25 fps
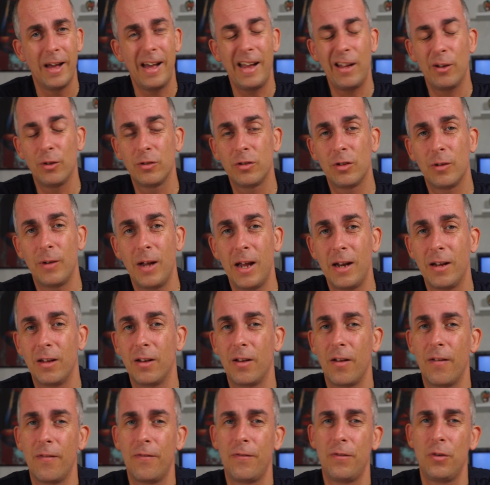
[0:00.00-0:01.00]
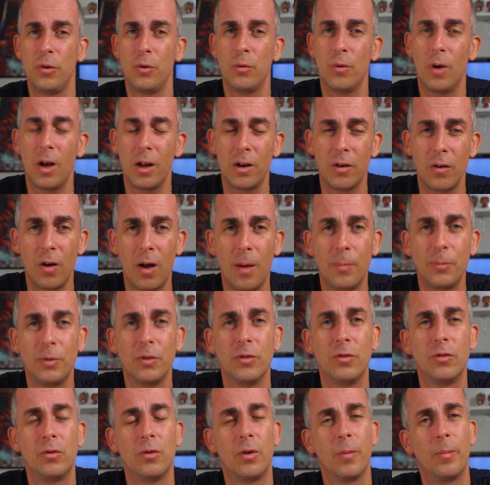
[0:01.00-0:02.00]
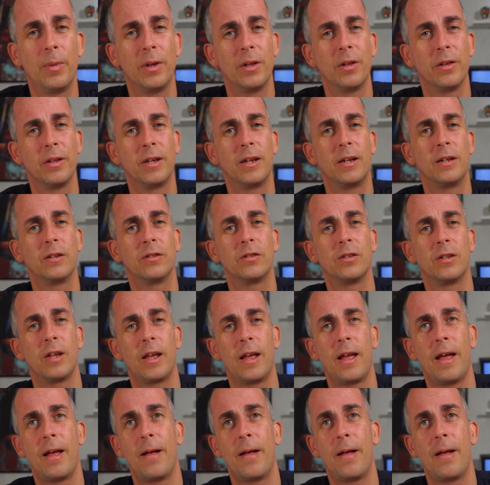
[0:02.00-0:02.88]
I also added a few other options to the buildings.